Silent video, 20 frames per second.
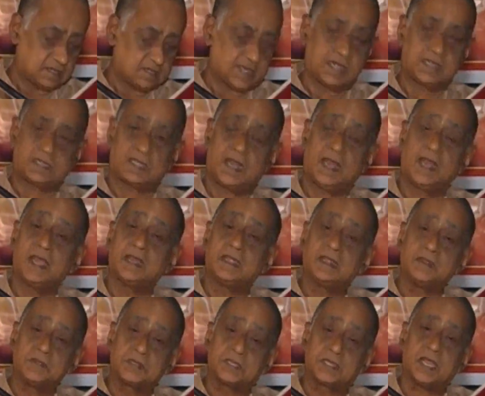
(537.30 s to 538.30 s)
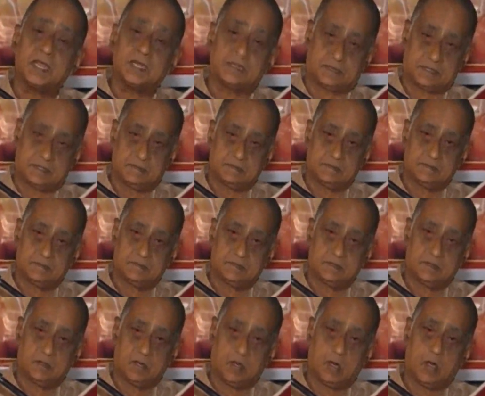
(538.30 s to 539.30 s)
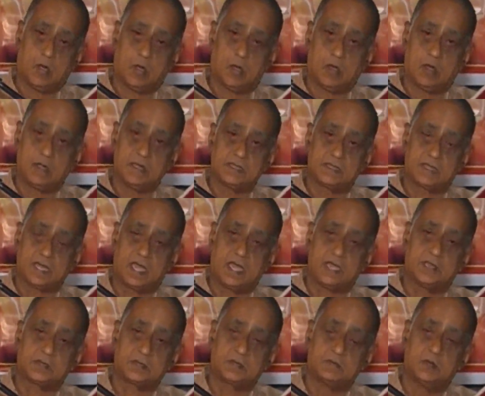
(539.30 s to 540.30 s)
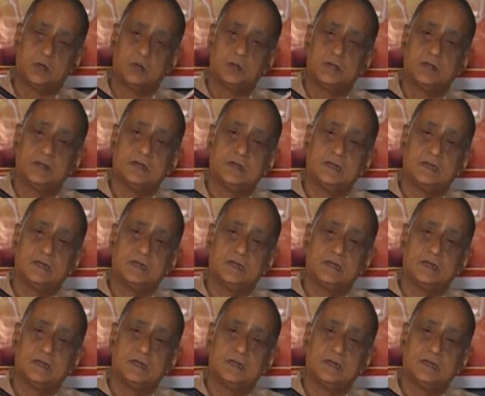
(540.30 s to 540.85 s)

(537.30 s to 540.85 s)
That is the negative state. All desires removed.